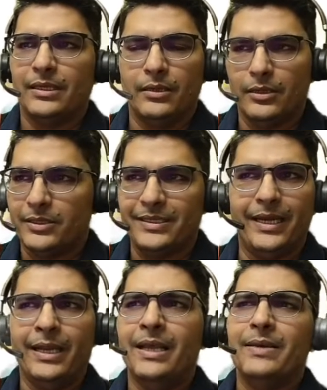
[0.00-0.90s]

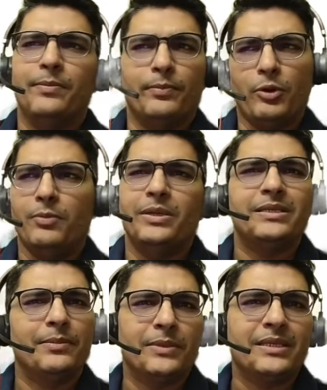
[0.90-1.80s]
said, probably
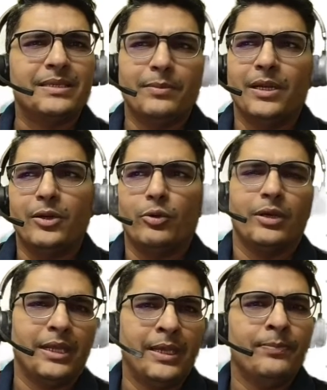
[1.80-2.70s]
something similar
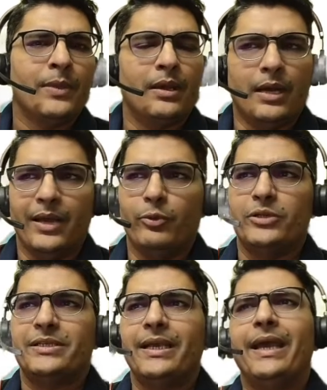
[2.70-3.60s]
only, I would
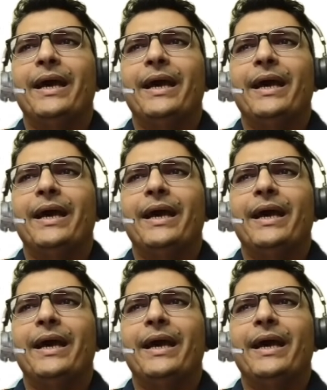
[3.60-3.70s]
say.